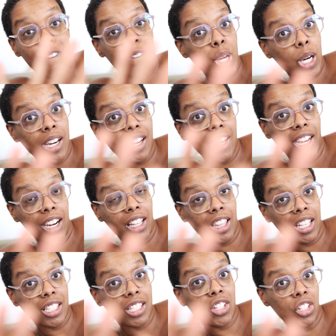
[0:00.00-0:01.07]
far
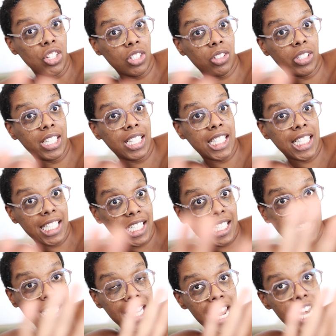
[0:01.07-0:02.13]
the to-do list
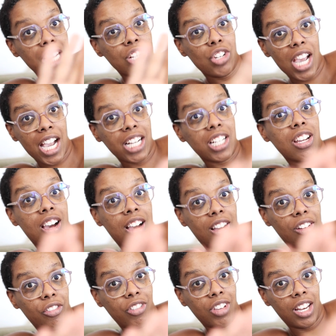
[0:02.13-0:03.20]
is getting checked
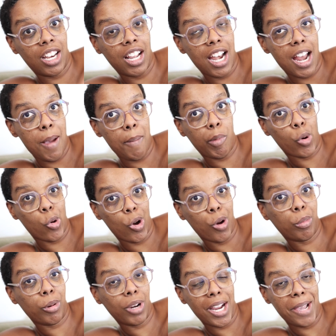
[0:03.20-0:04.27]
off in an
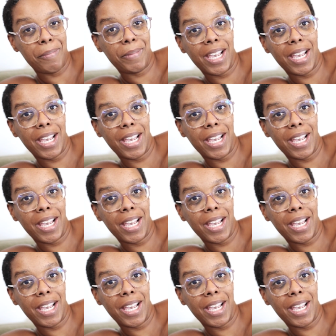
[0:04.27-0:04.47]
appropriate